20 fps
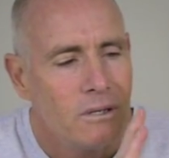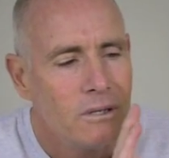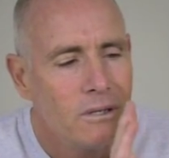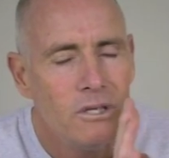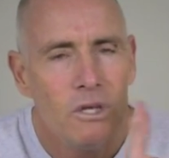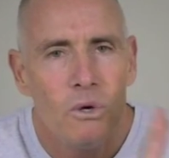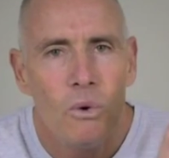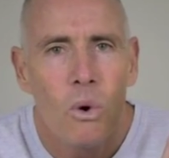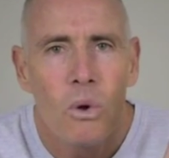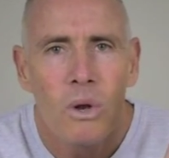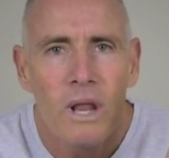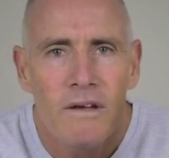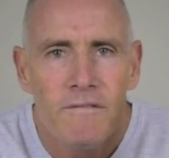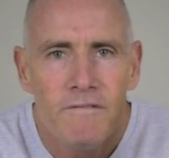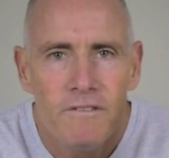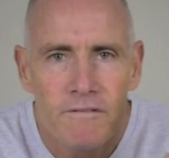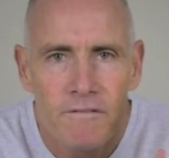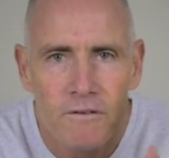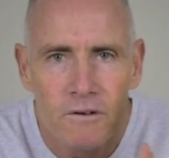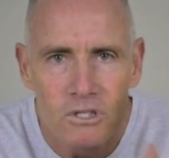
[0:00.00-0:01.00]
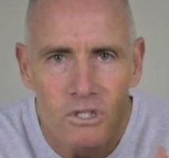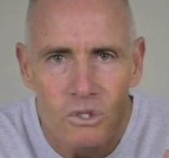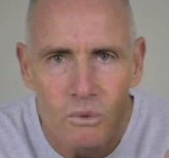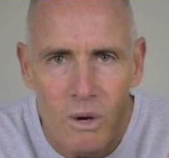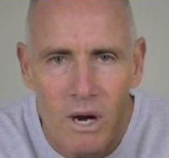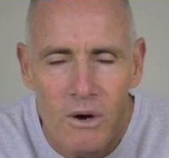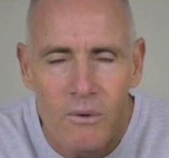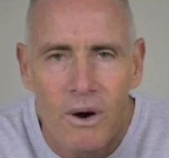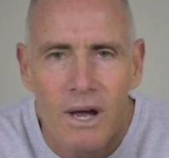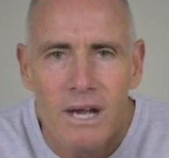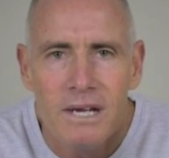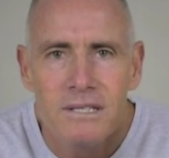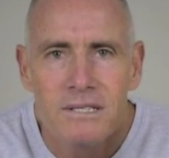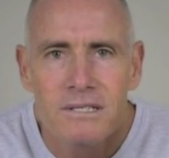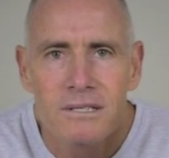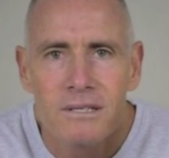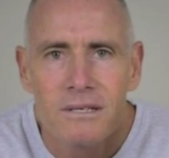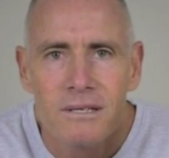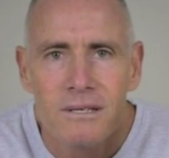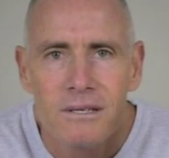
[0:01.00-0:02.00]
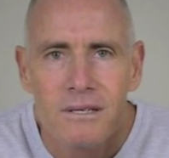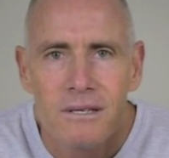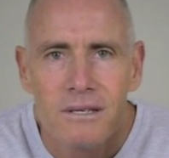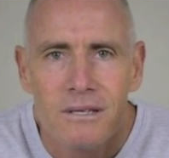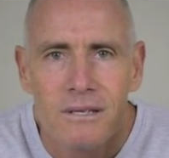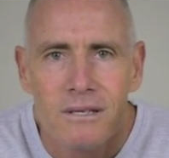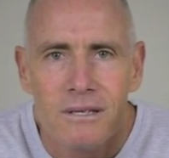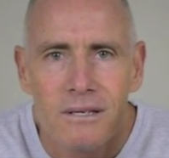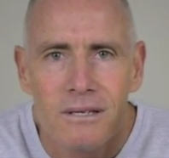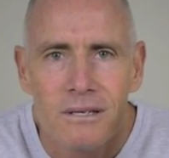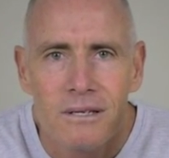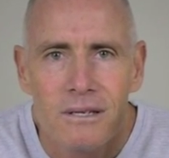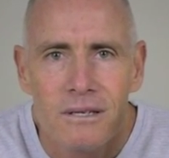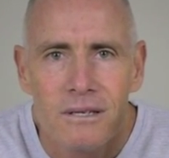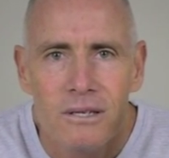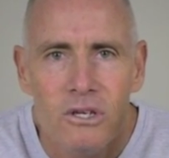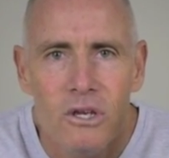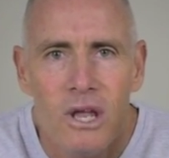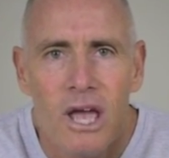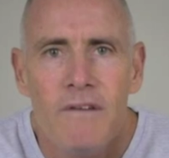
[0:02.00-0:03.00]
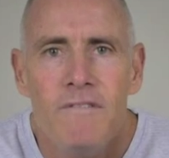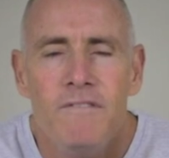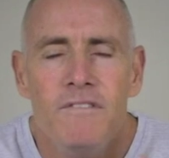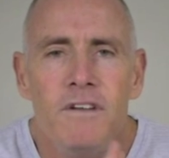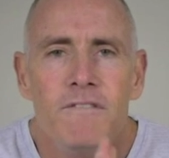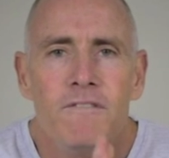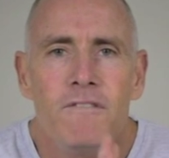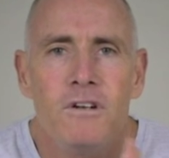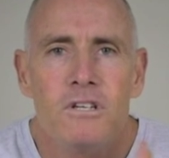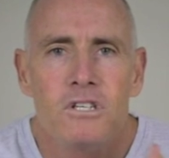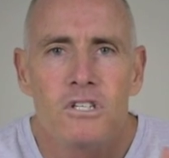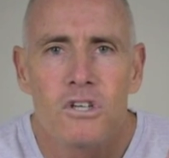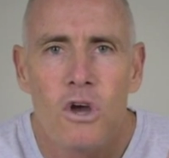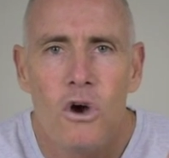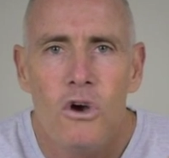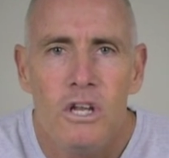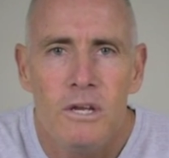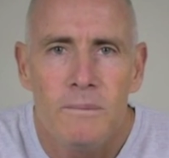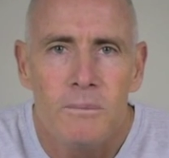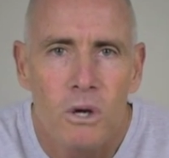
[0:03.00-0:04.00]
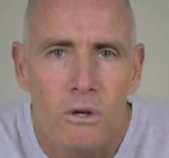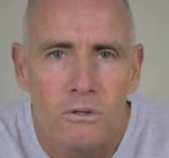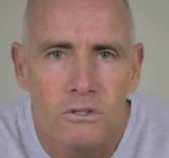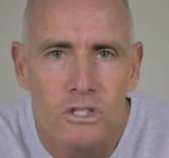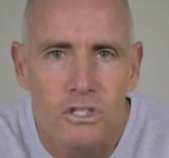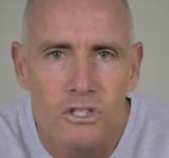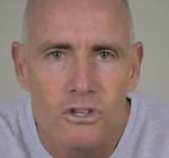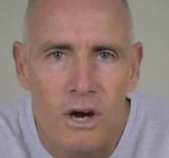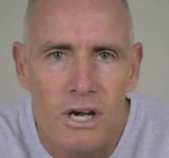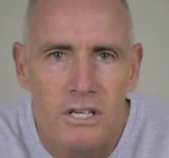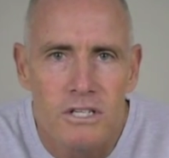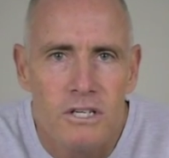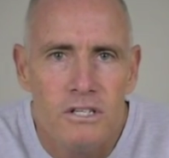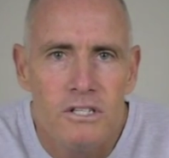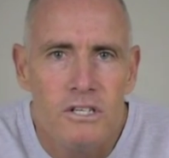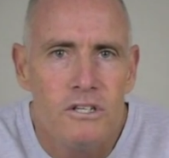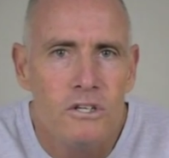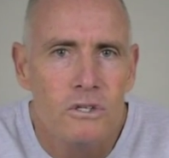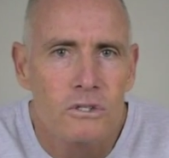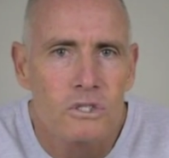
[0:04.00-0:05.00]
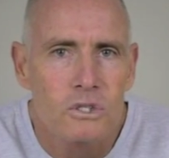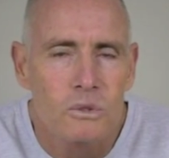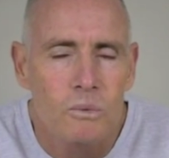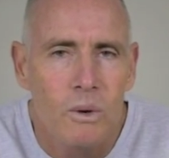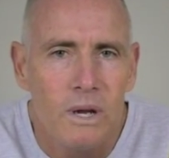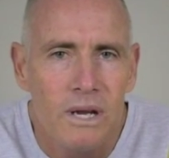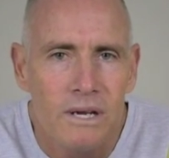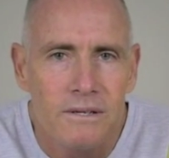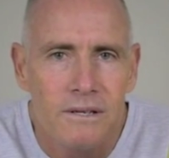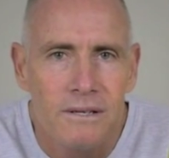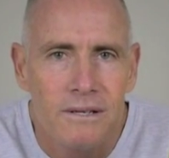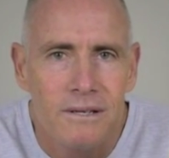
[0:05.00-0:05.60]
You all have different sweat rates. You have different sodium concentrations in your sweat.